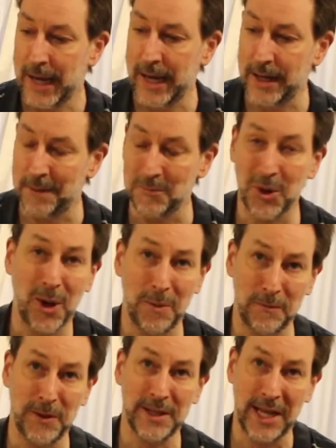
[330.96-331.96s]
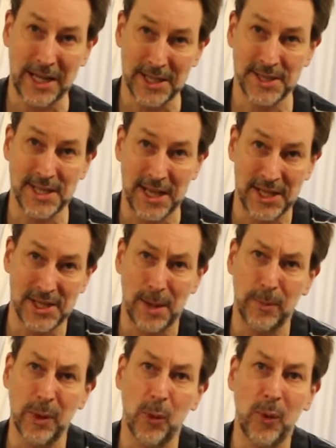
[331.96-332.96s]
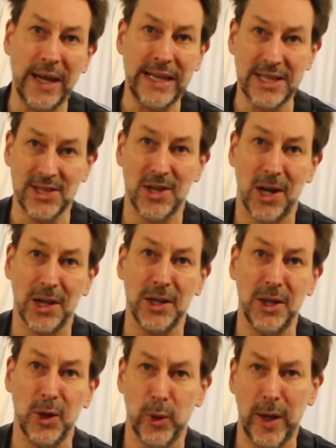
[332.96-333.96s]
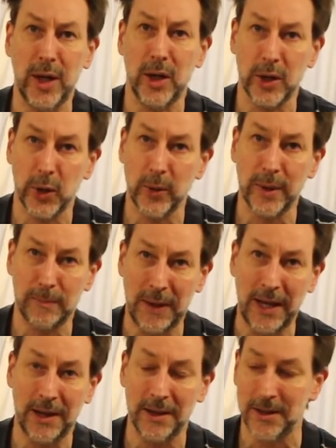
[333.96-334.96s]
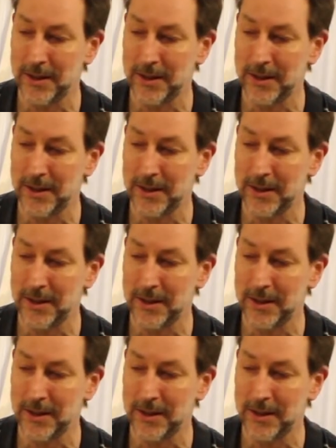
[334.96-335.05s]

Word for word: And I'm confident I can set this up in a way that's not going to create ongoing pain.